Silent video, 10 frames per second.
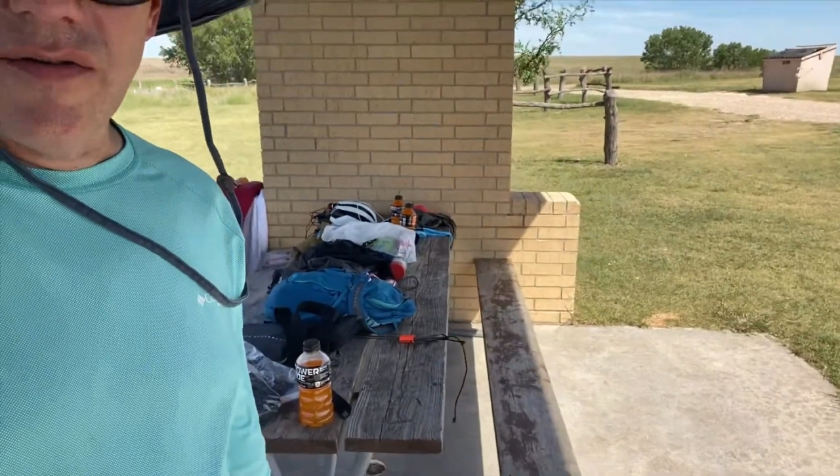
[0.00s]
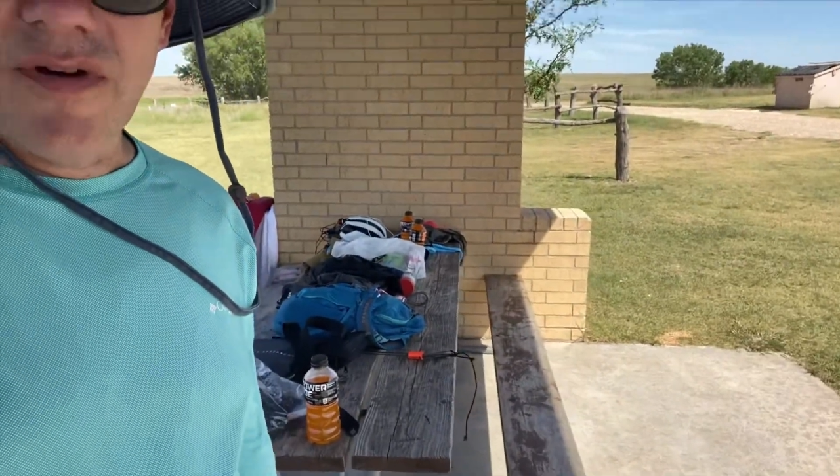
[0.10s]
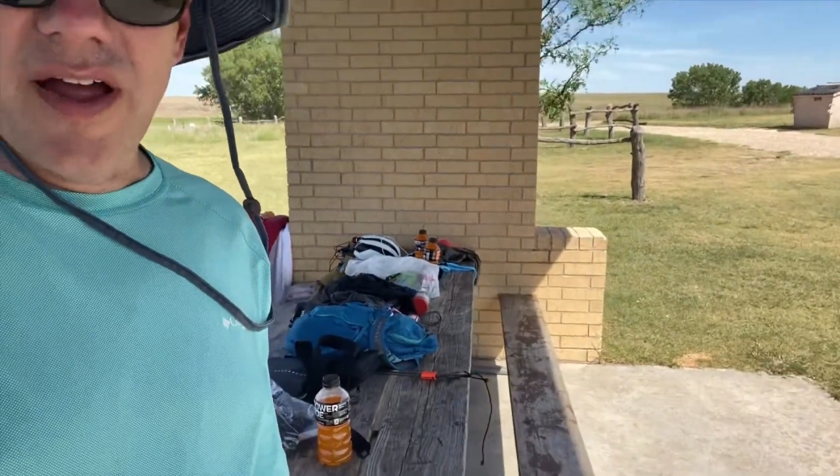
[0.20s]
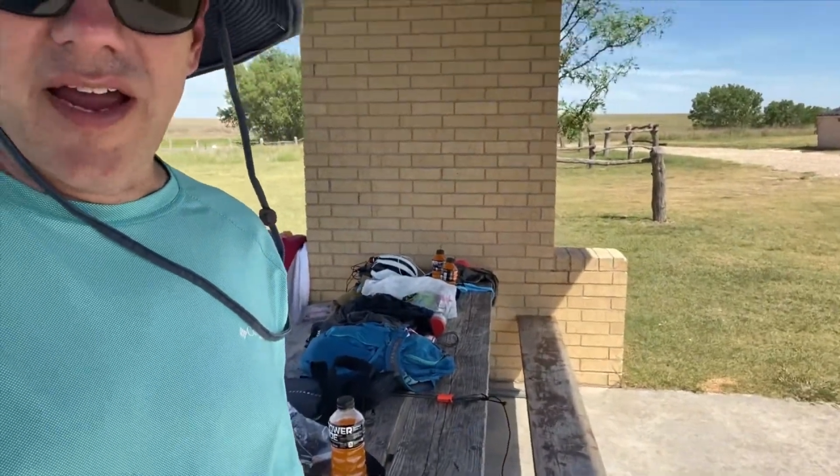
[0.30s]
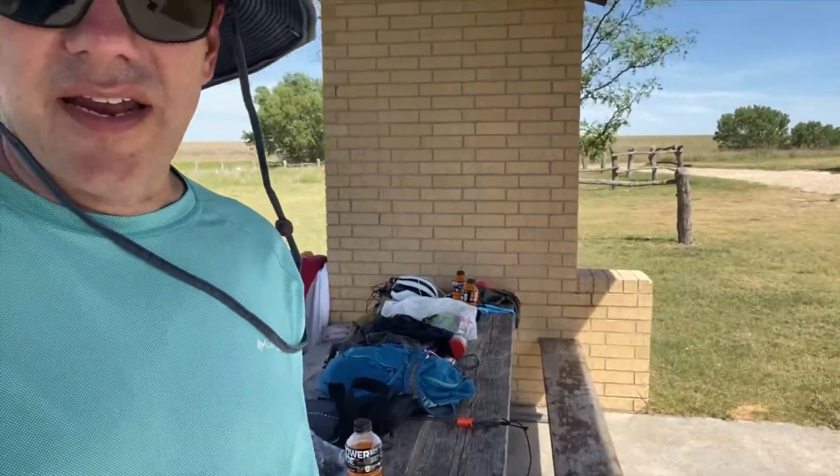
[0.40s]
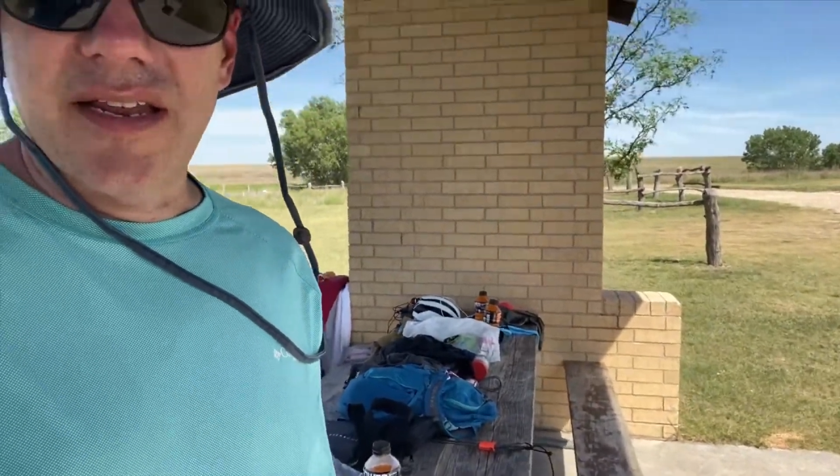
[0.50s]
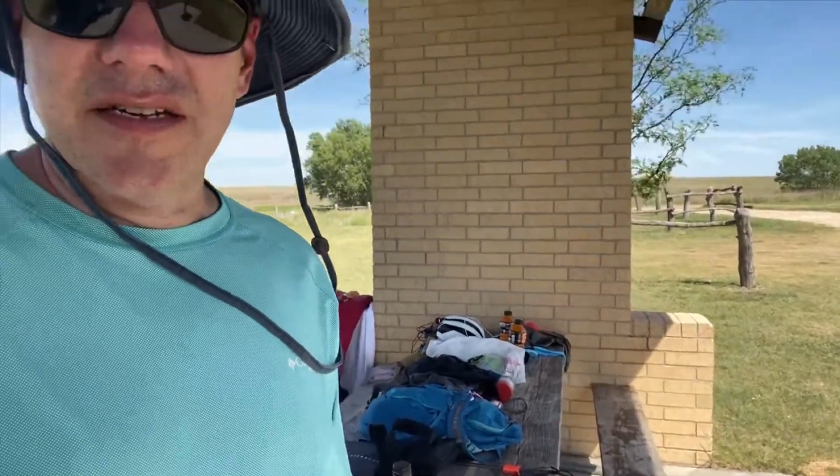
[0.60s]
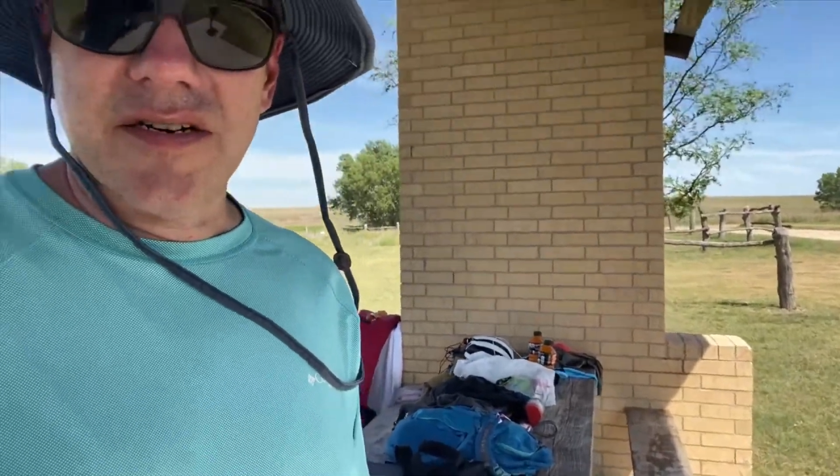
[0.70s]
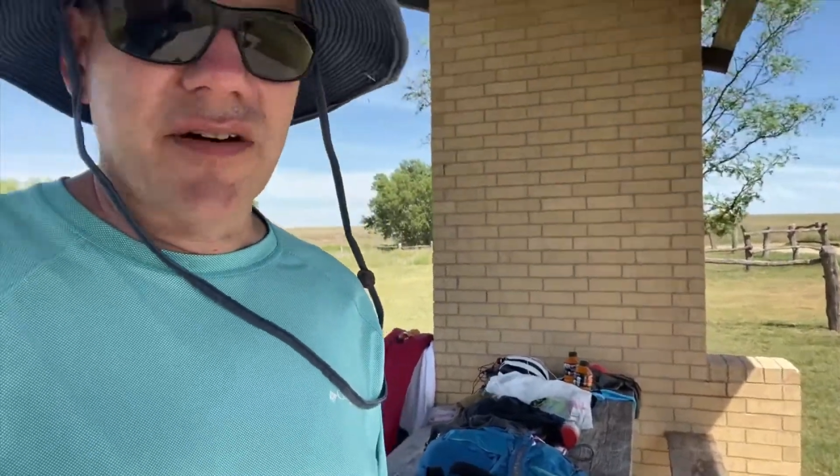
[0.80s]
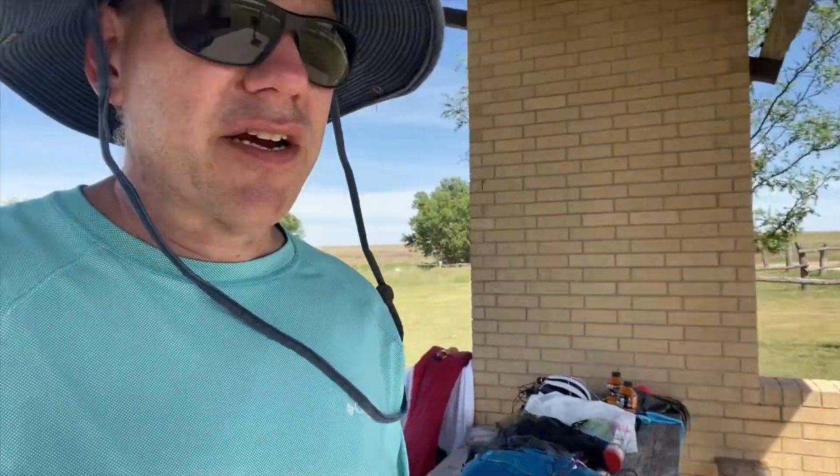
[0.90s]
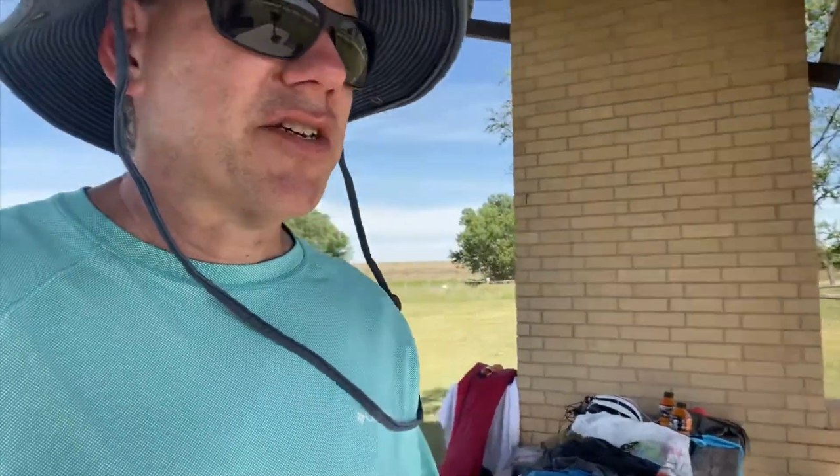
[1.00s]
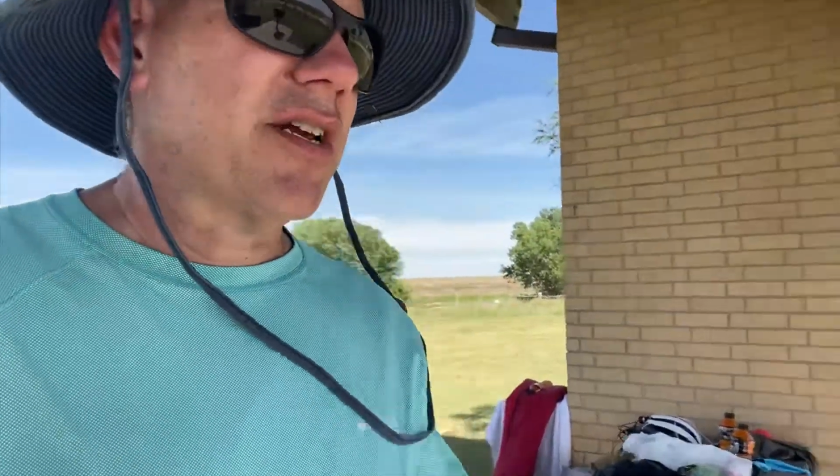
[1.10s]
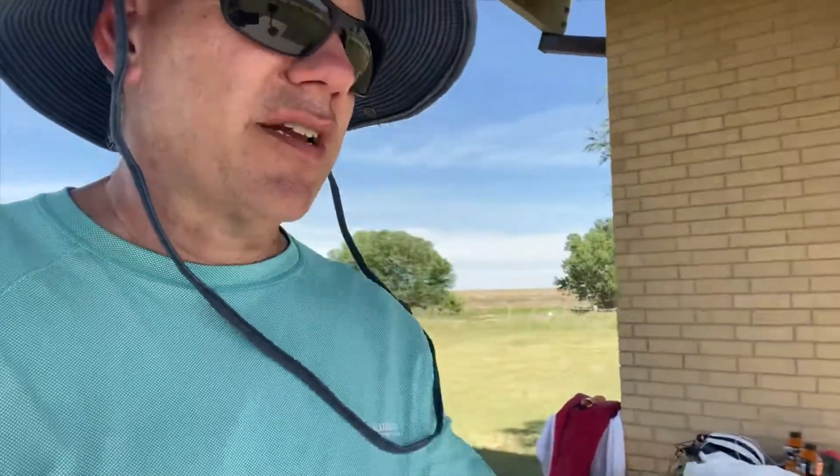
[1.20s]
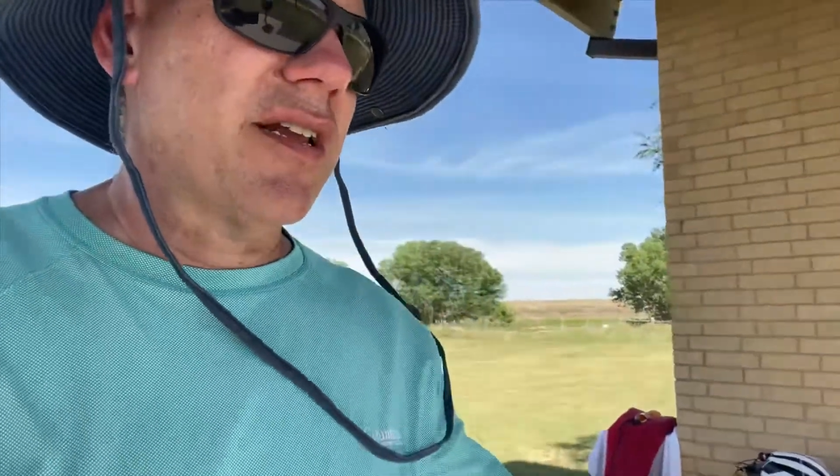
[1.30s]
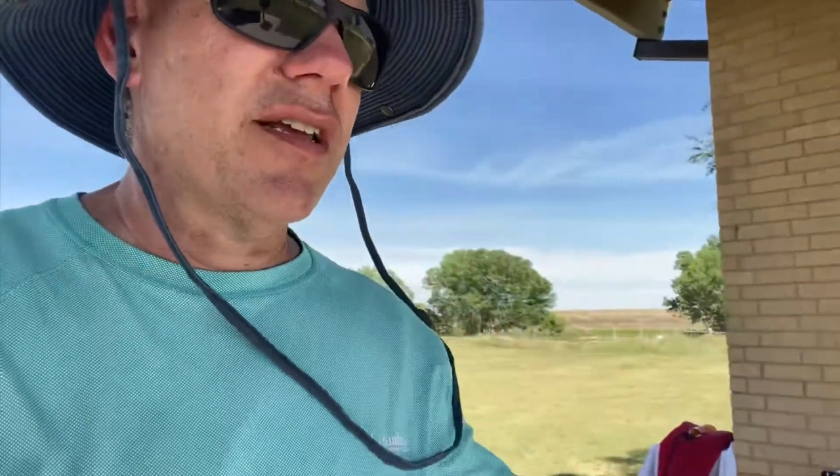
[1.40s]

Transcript: right in this direction.